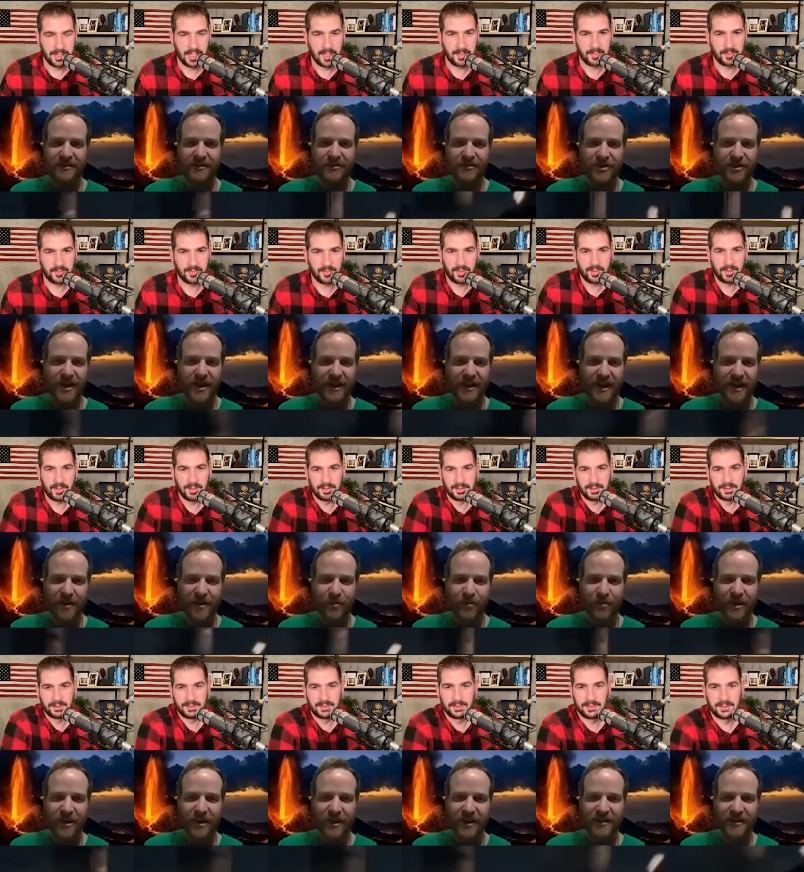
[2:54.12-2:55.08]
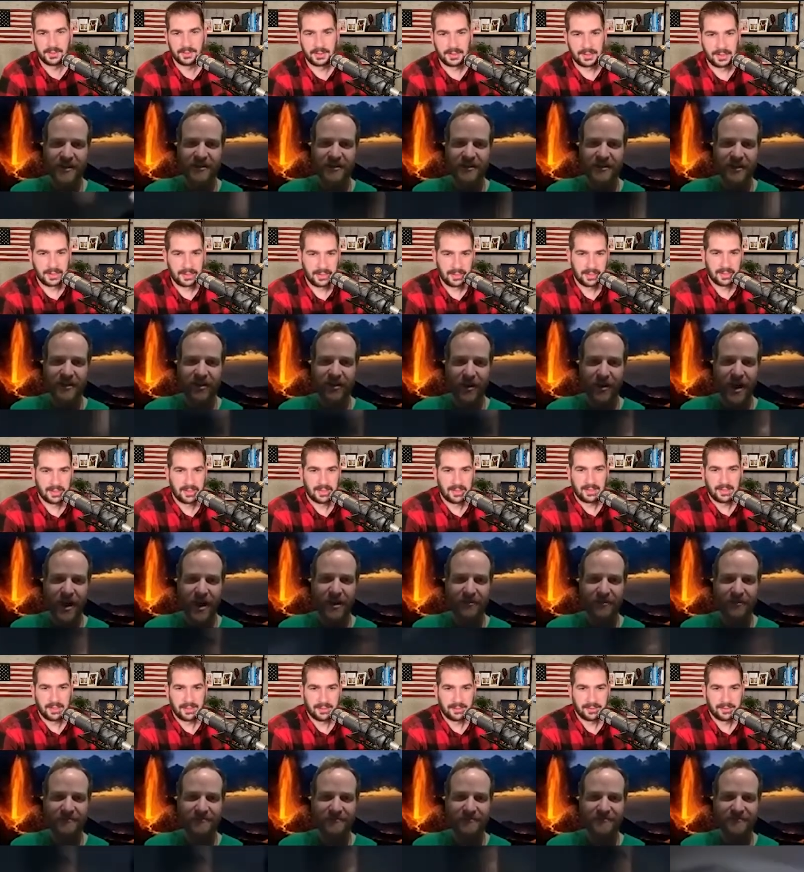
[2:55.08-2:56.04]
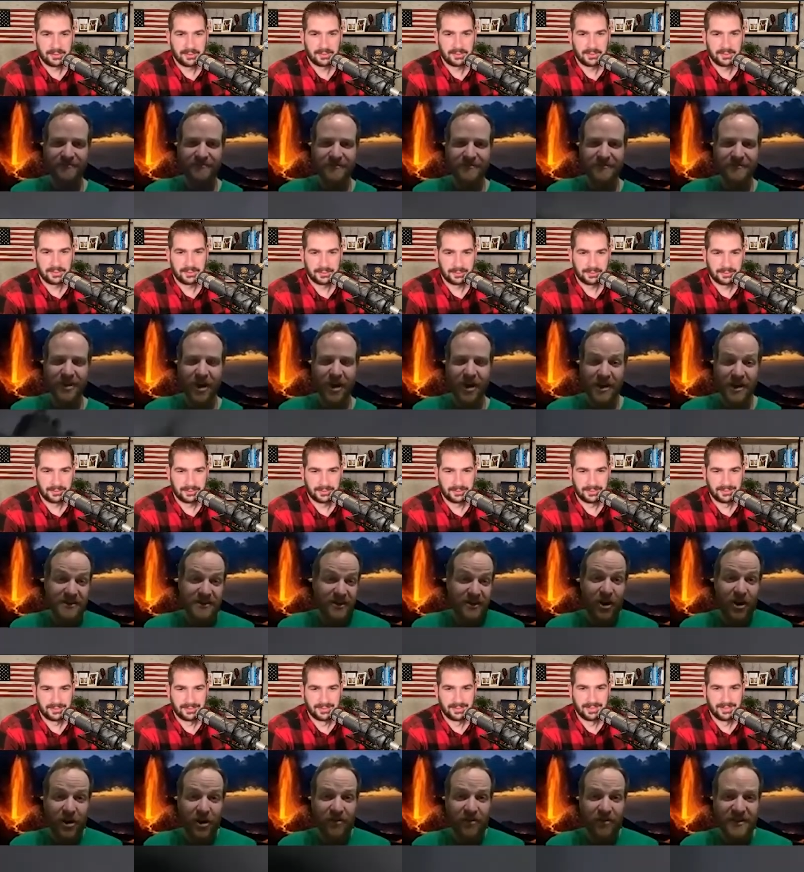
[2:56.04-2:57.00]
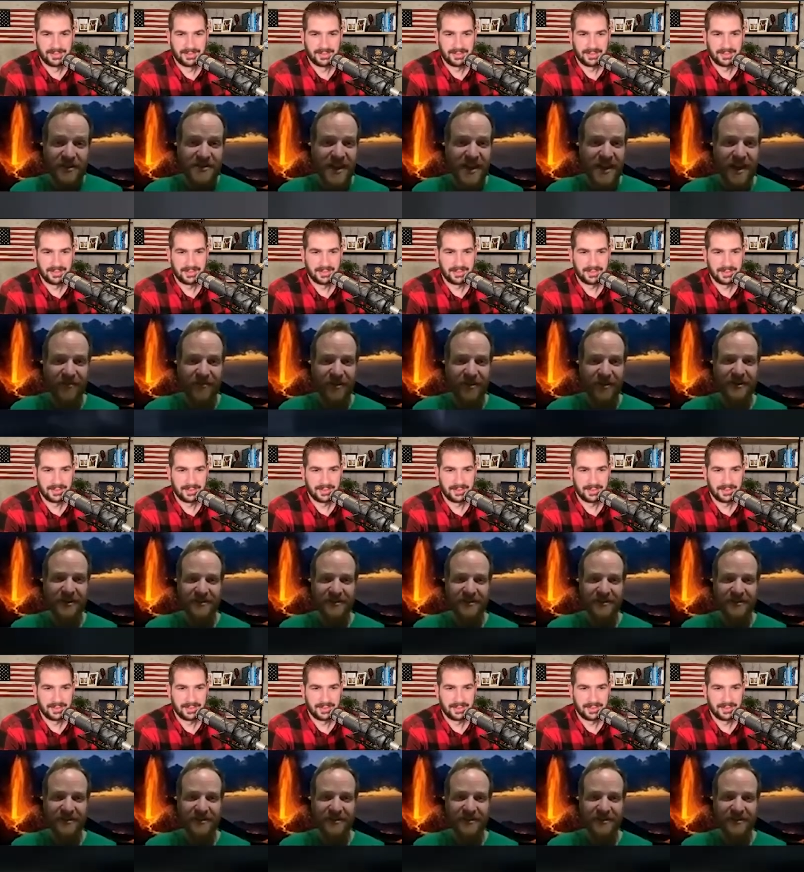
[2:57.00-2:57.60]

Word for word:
Speaker 1: jackhammering into the ground, causing all of this havoc,